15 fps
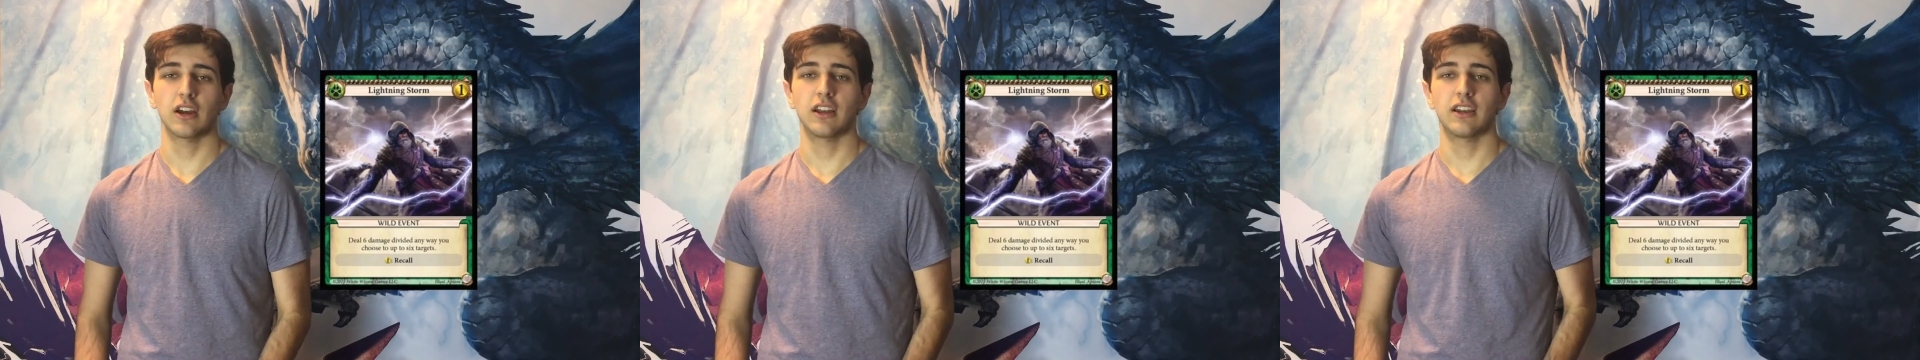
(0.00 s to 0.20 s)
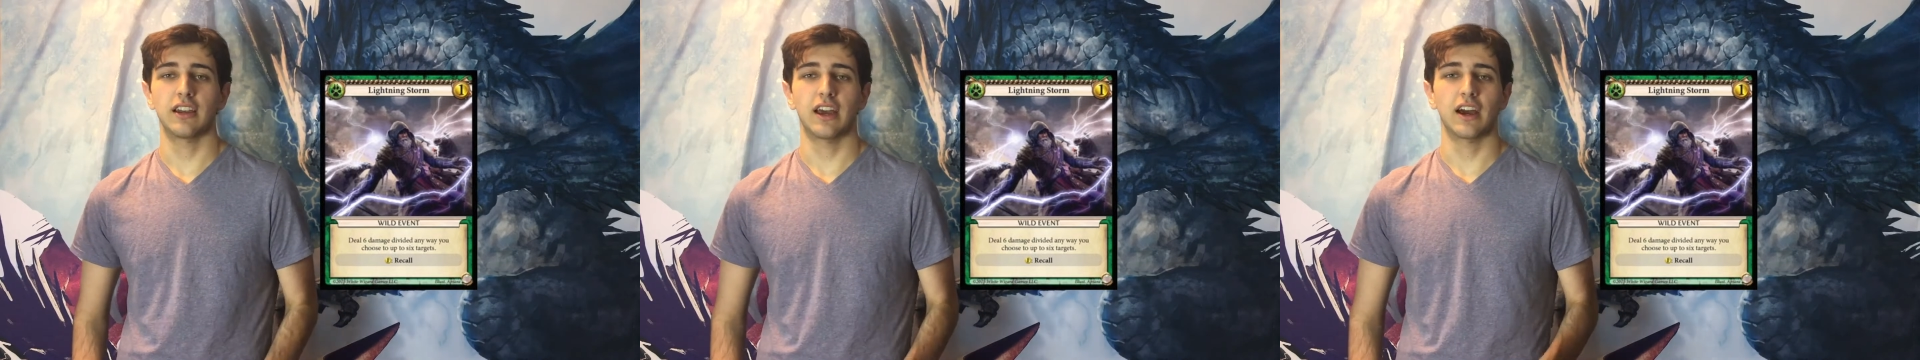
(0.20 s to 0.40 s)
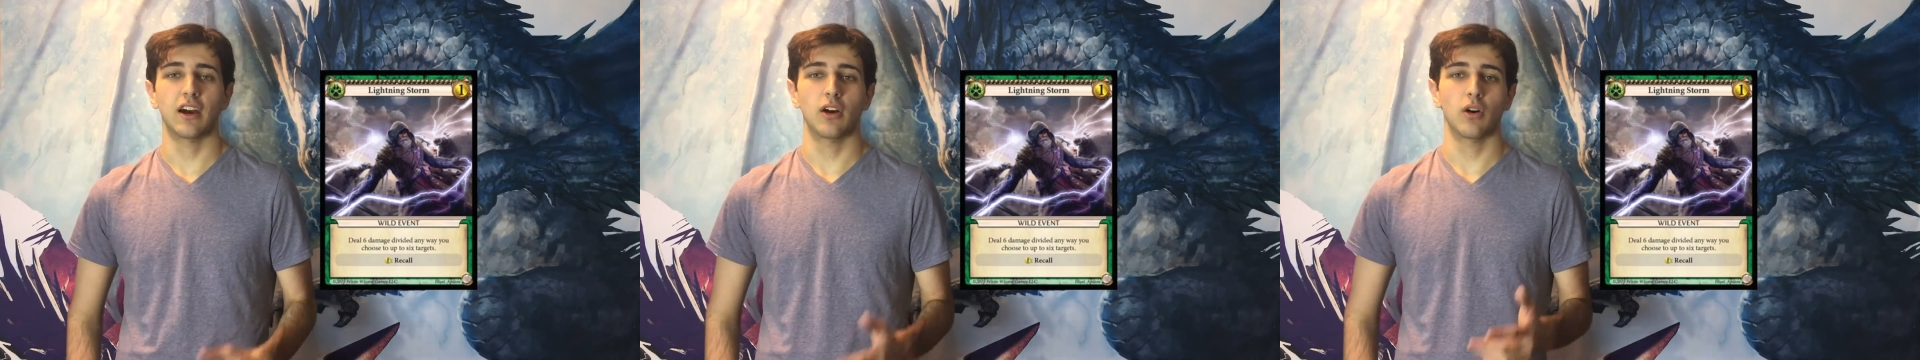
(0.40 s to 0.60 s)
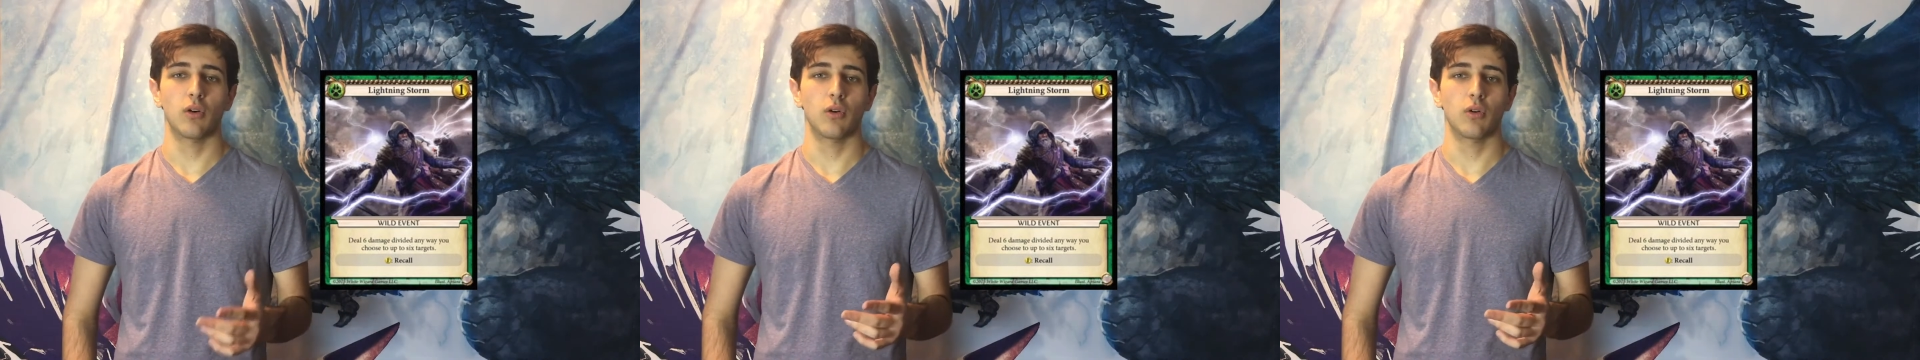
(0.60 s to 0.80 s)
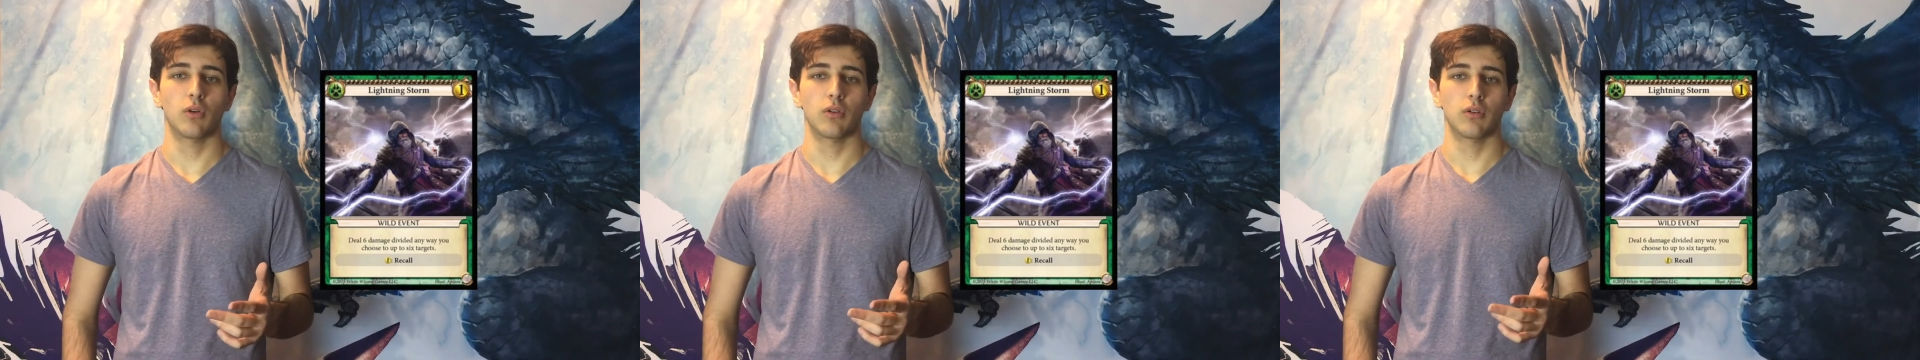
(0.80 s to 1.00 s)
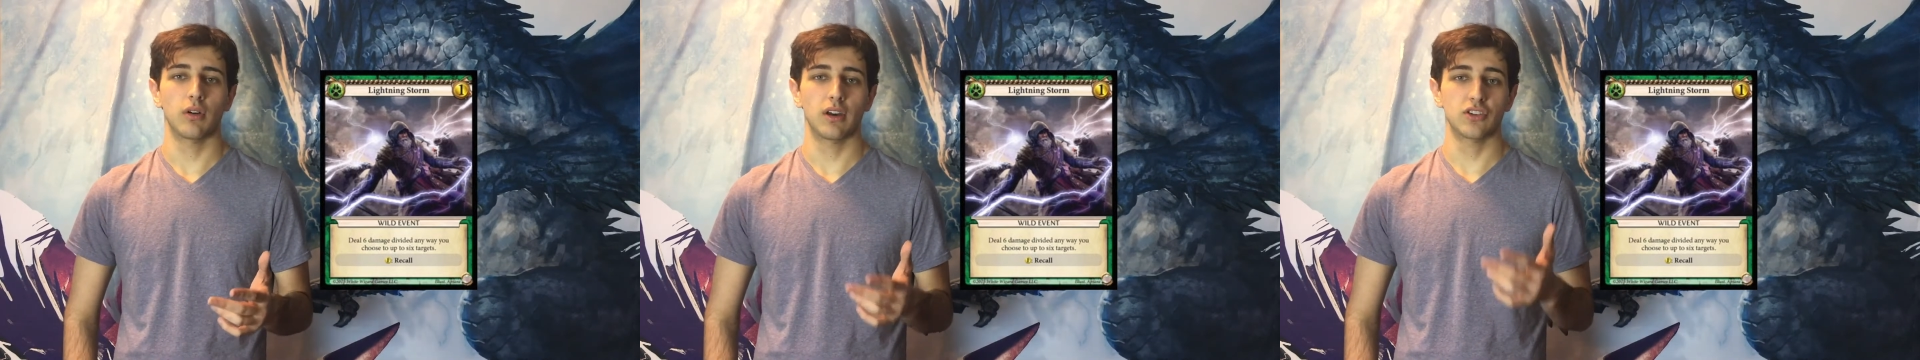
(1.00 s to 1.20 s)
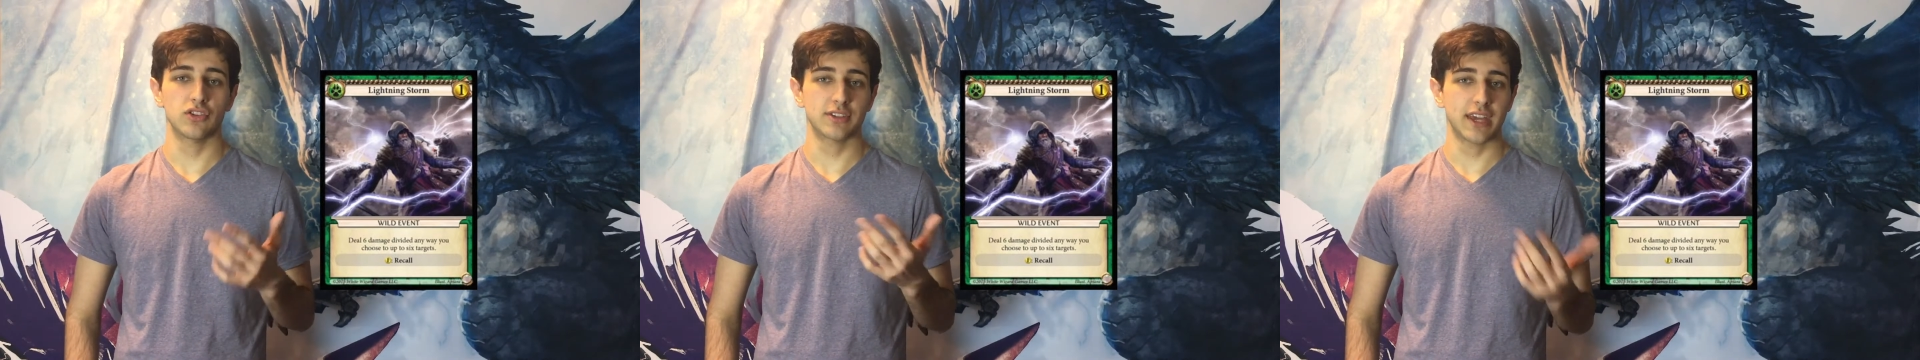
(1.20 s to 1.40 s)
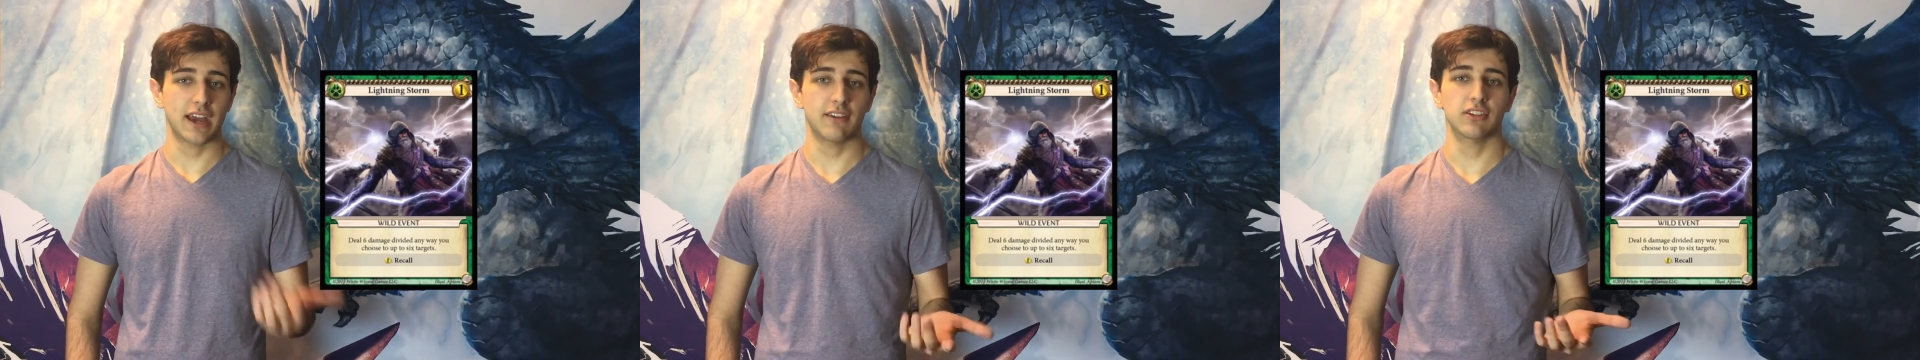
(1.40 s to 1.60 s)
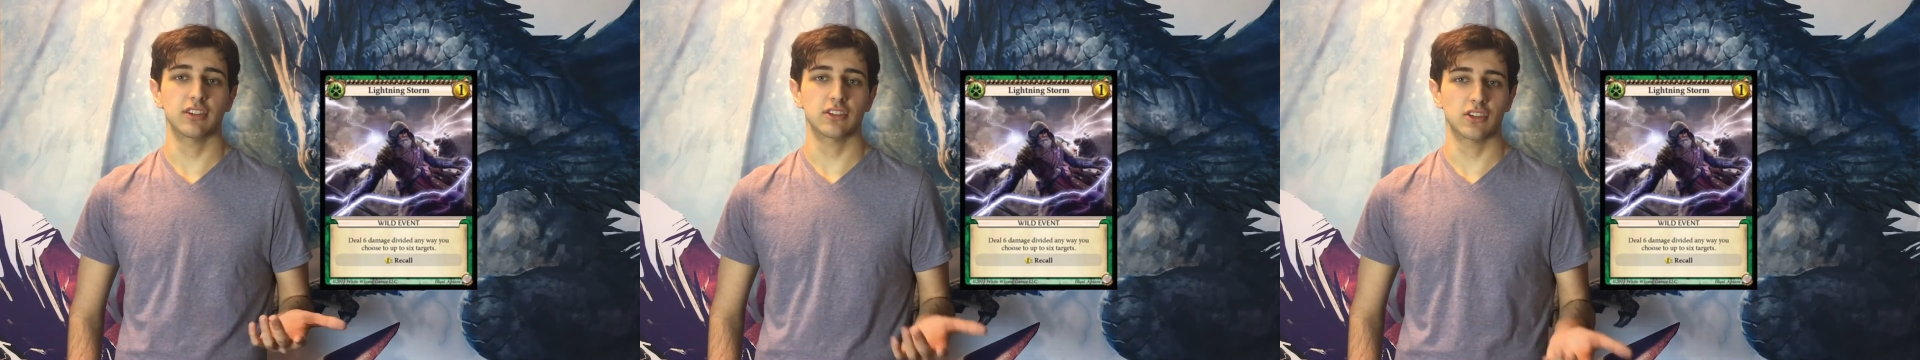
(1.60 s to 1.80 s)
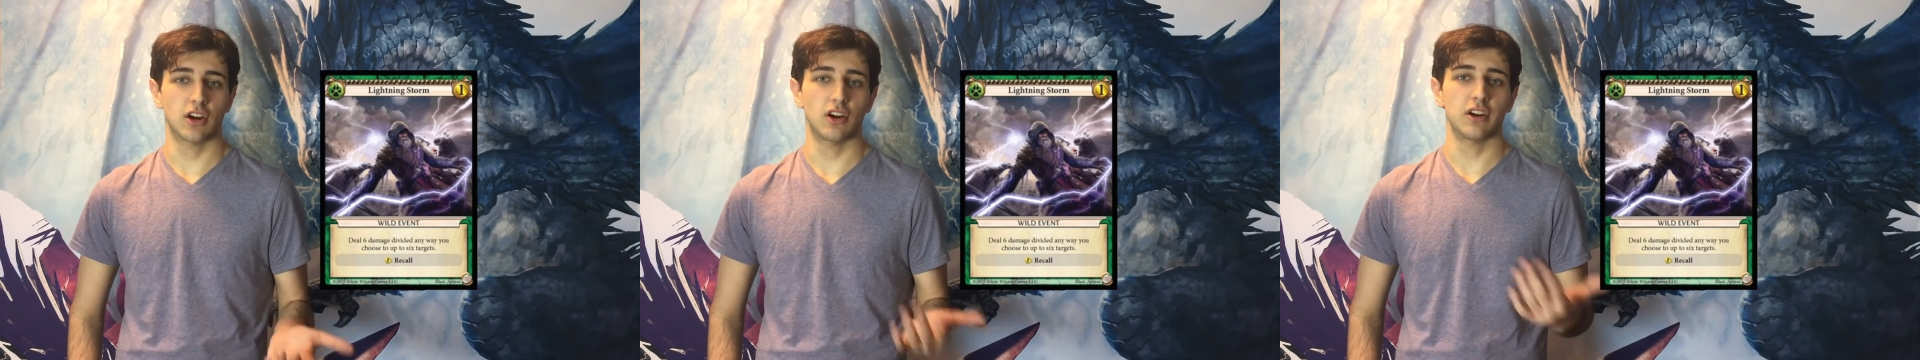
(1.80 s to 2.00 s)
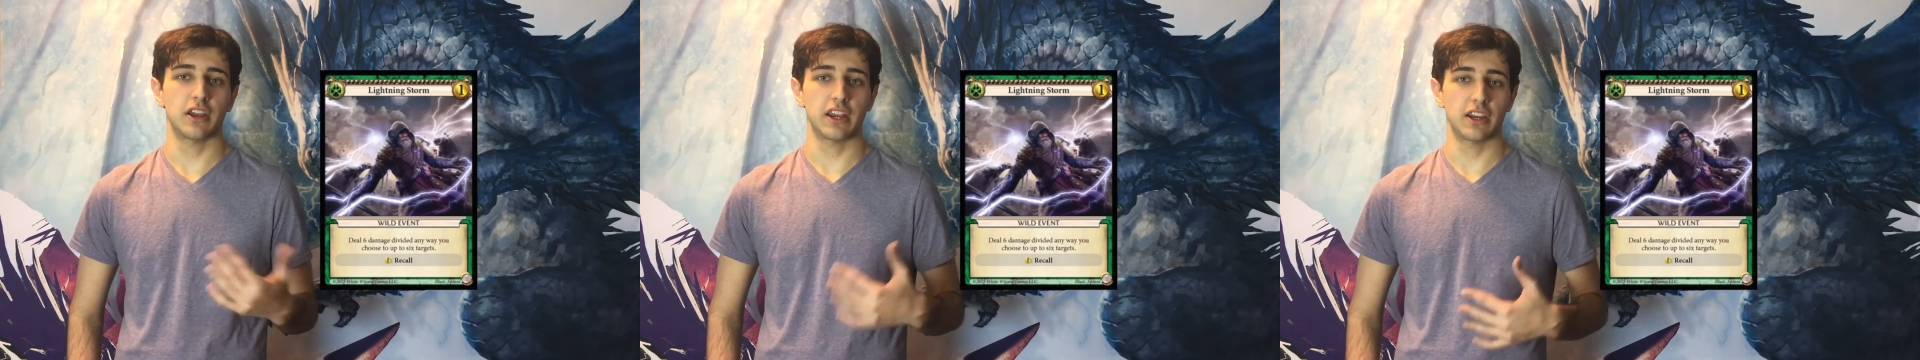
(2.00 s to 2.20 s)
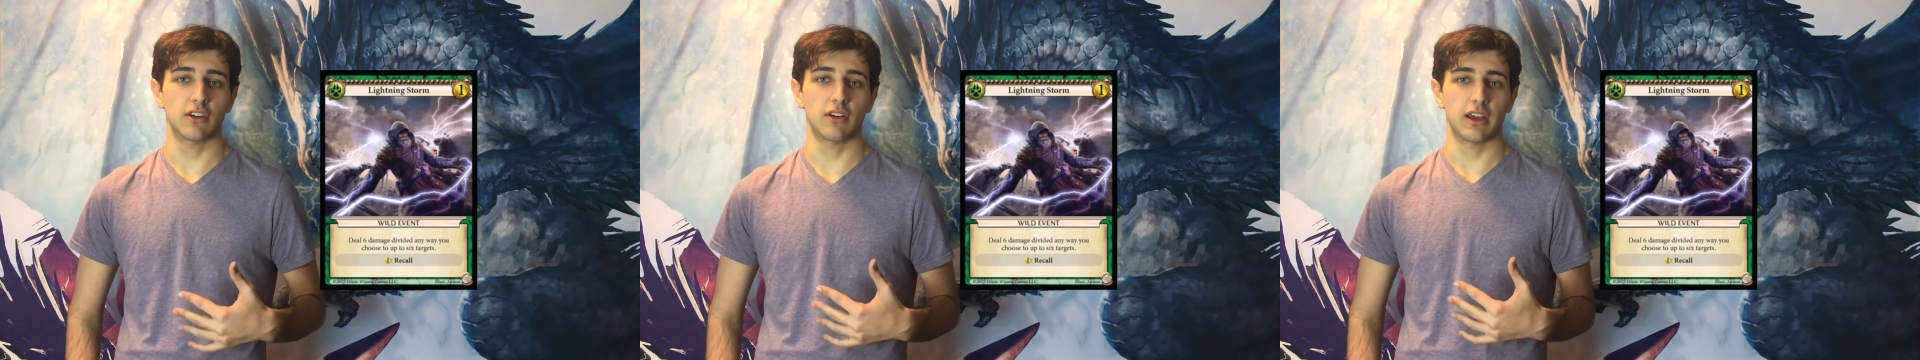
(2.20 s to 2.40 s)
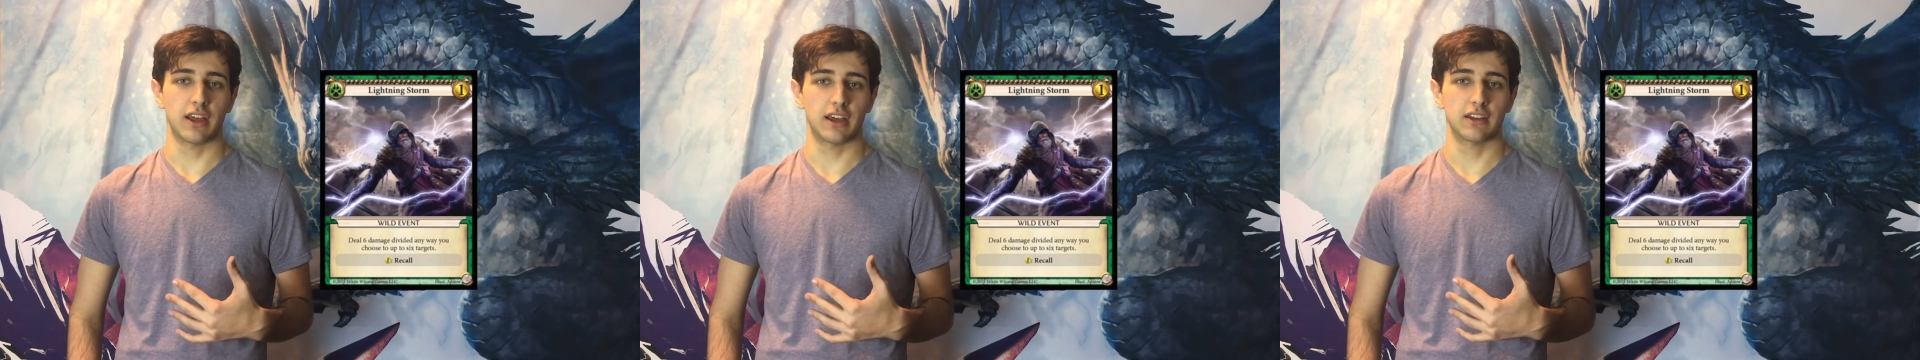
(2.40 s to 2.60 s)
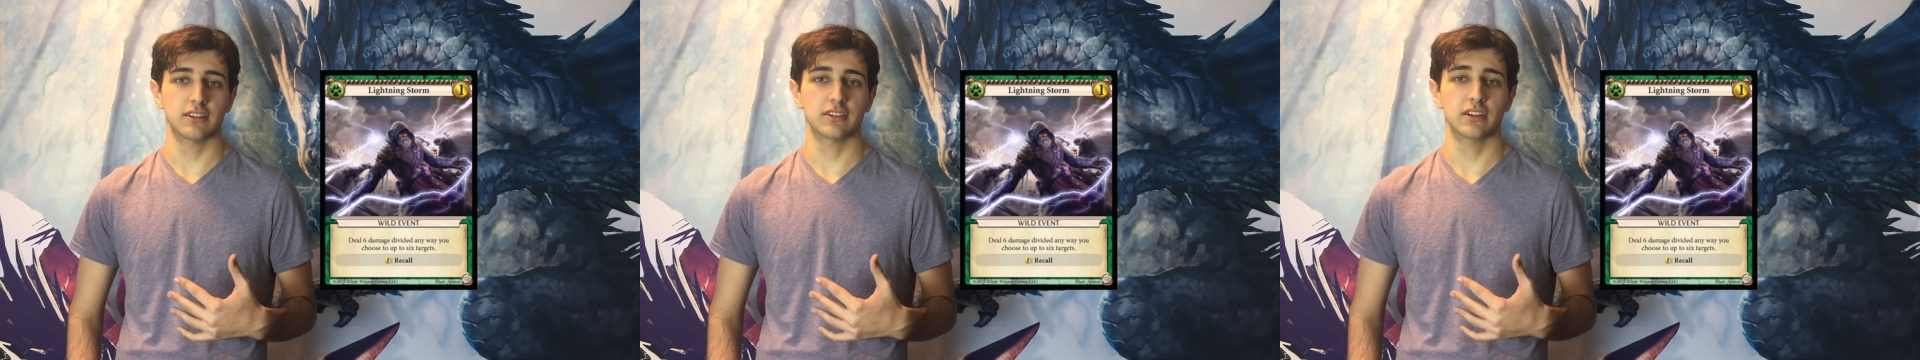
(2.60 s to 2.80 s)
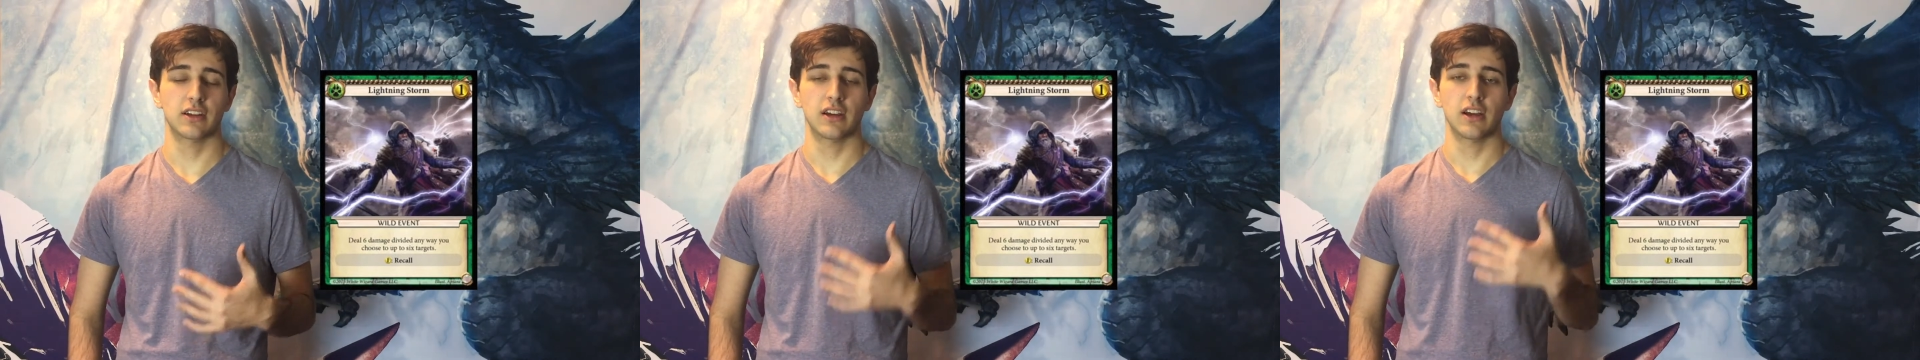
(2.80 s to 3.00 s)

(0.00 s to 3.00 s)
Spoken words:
Now, just having this card in your hand